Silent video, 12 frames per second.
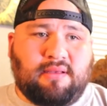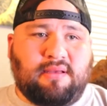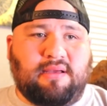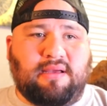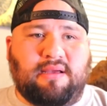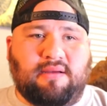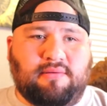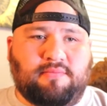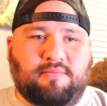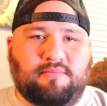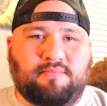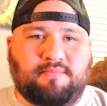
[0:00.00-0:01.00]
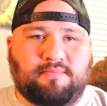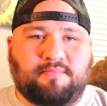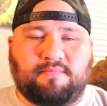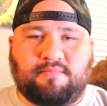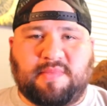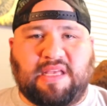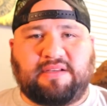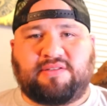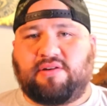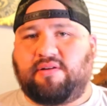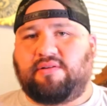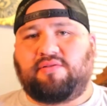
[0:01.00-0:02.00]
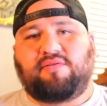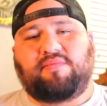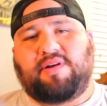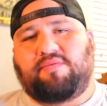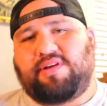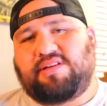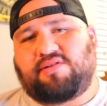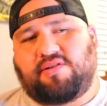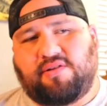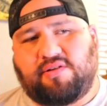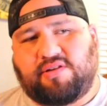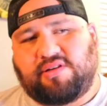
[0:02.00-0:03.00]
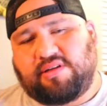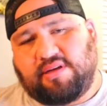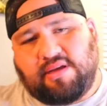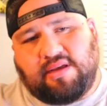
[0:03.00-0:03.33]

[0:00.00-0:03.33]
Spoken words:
I started doing my research,